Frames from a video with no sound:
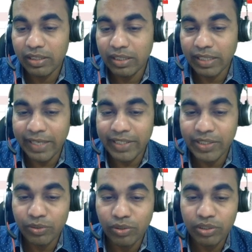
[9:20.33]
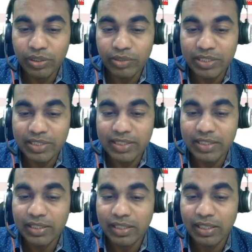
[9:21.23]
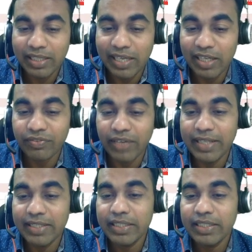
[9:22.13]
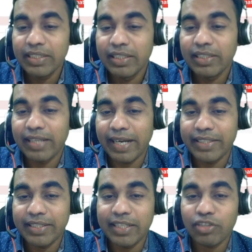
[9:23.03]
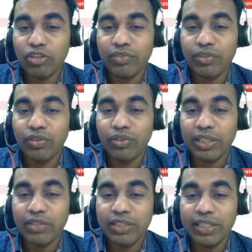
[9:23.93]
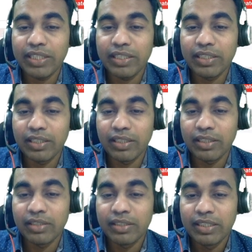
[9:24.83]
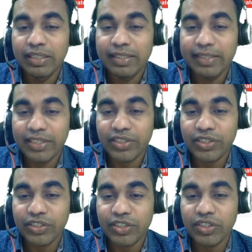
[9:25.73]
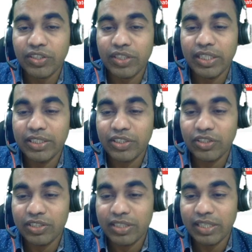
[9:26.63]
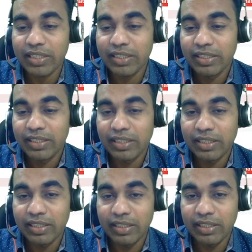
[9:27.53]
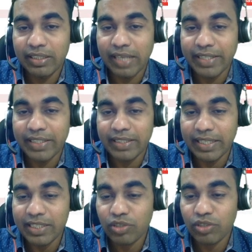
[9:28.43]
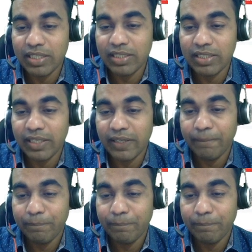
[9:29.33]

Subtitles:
right node, you can see cannot find the right? So if you look into the data structure, so then it shows that right? So there is a,